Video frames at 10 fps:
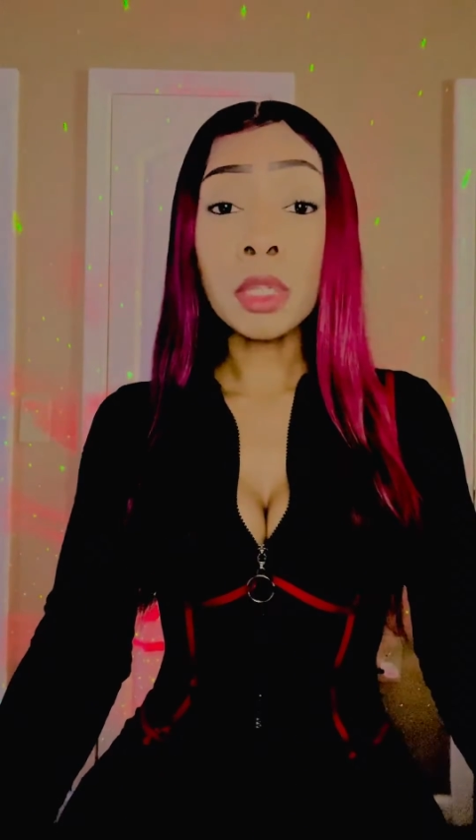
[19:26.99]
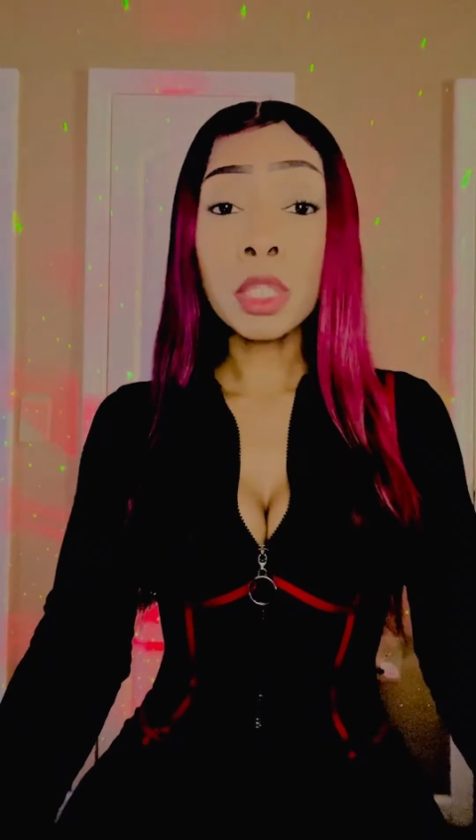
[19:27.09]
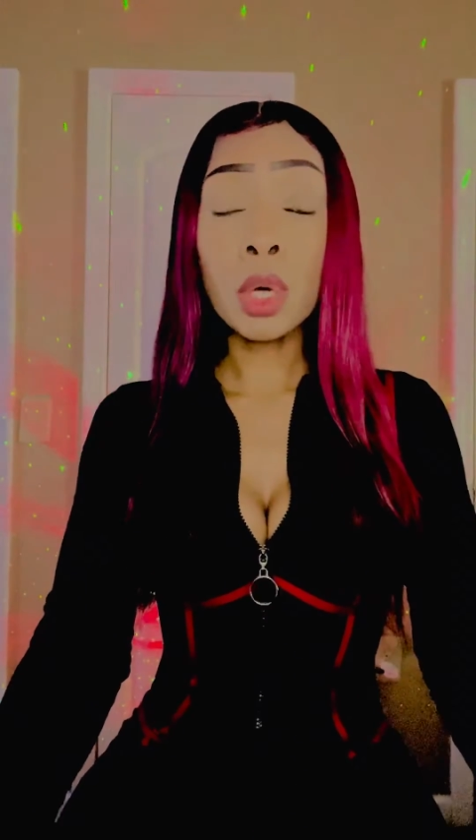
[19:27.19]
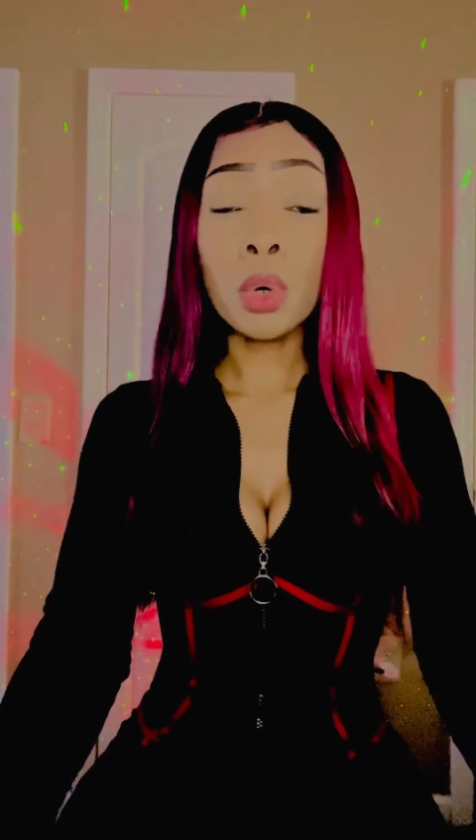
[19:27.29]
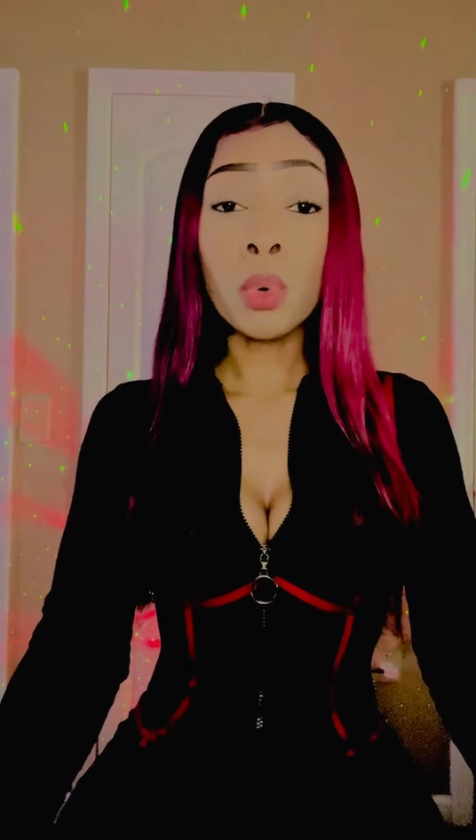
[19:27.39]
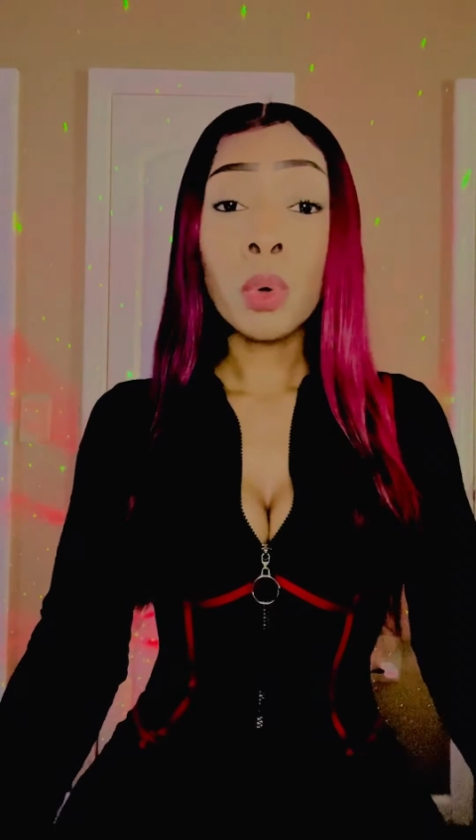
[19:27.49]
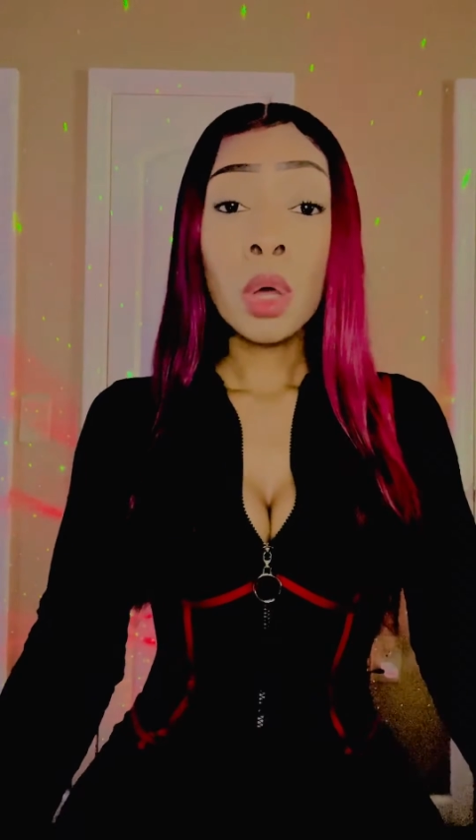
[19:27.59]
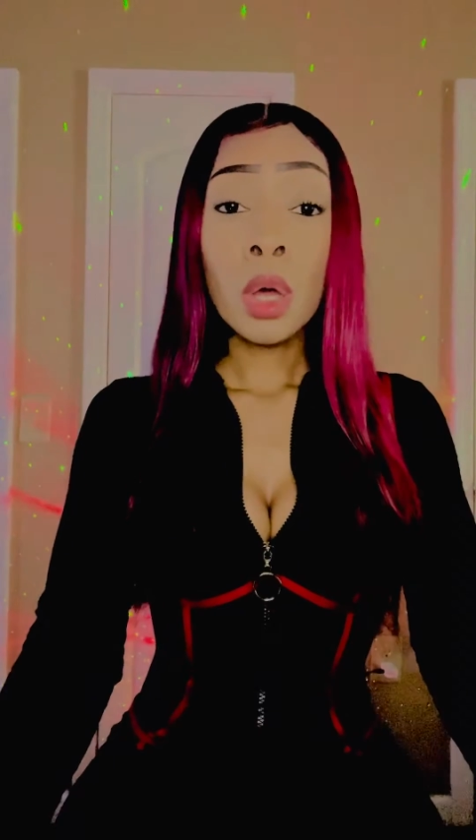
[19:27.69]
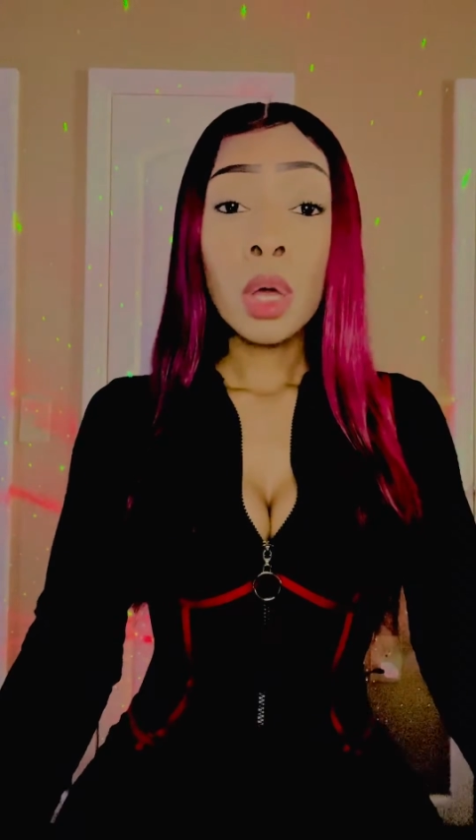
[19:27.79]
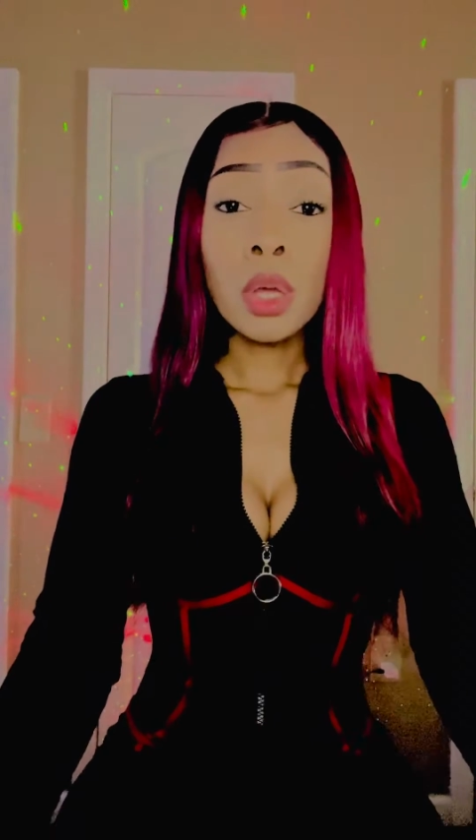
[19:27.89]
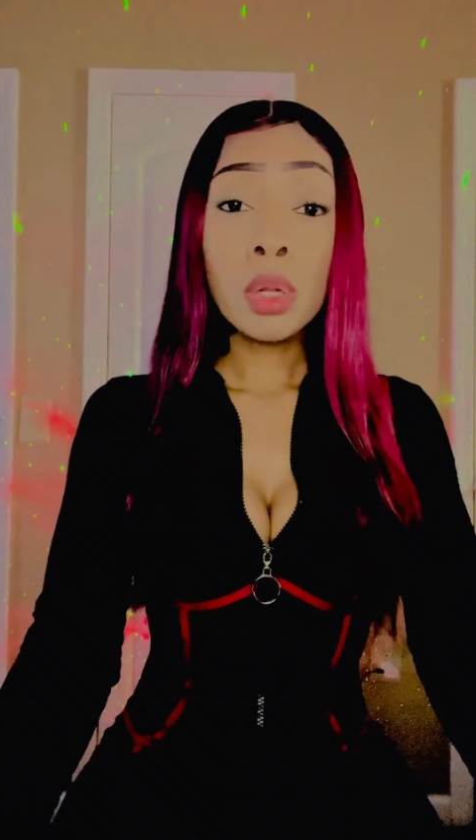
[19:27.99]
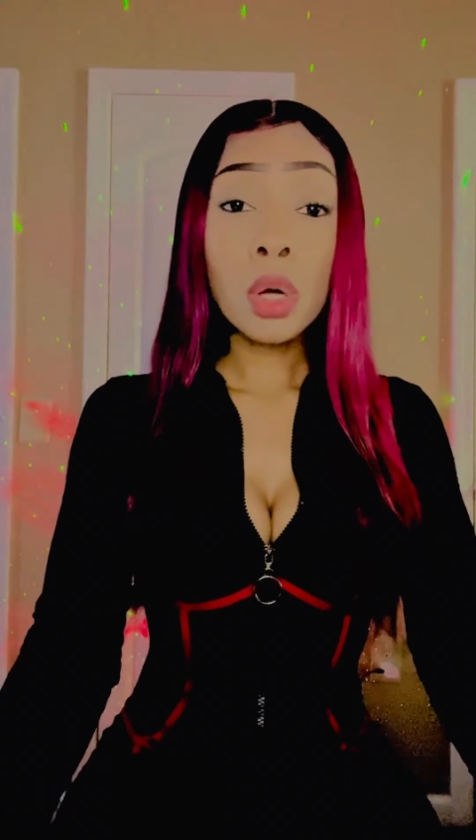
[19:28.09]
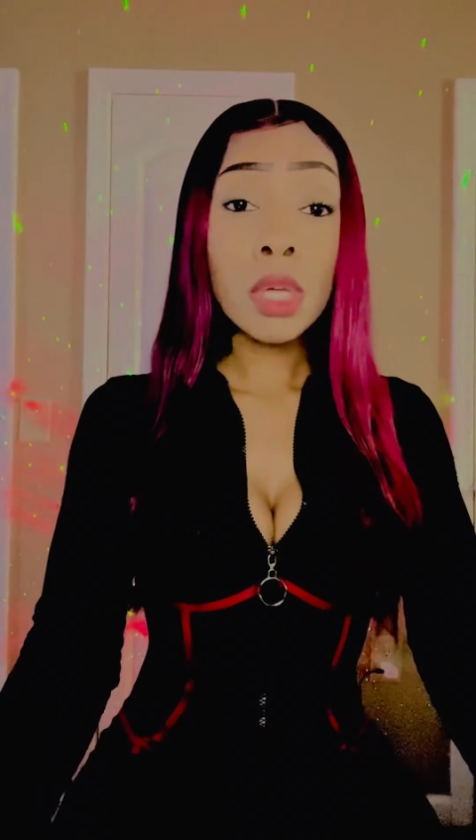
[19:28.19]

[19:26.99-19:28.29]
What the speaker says: So, you know,